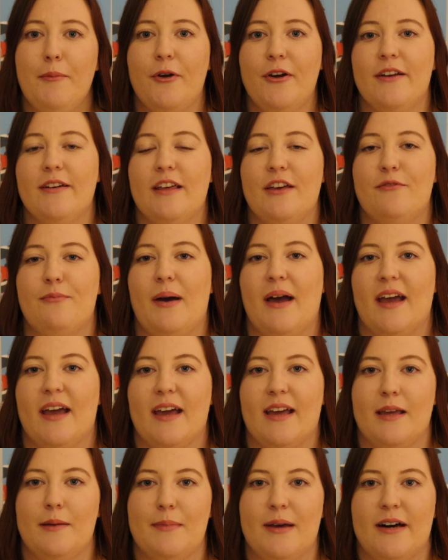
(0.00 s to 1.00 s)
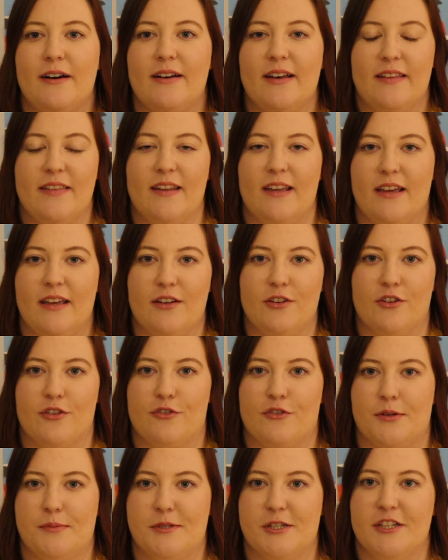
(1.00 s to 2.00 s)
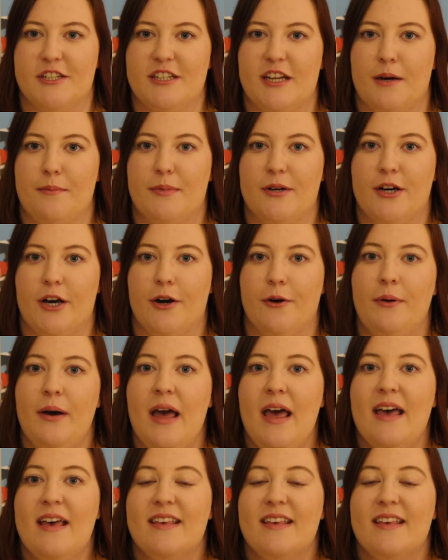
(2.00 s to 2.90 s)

going to leave my email in the description down below.